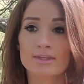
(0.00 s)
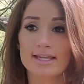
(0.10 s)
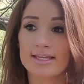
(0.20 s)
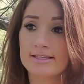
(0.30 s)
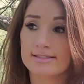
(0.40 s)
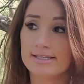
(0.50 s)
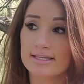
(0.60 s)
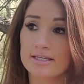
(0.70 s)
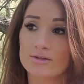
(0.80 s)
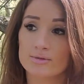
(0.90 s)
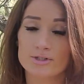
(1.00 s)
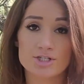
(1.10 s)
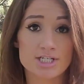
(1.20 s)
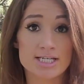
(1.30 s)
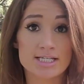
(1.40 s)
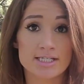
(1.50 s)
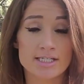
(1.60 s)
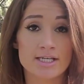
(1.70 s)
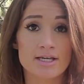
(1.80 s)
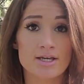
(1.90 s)
is he or she
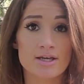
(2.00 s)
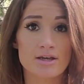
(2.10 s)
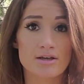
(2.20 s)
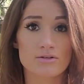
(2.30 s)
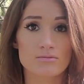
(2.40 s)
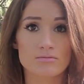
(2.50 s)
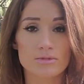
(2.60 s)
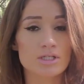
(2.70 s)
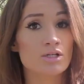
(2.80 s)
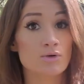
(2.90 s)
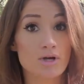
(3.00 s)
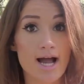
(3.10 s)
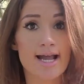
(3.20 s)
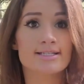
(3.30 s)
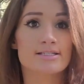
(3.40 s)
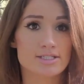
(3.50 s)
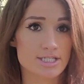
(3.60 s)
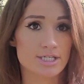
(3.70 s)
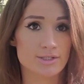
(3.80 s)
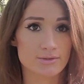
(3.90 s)
kind
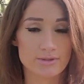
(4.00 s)
to you?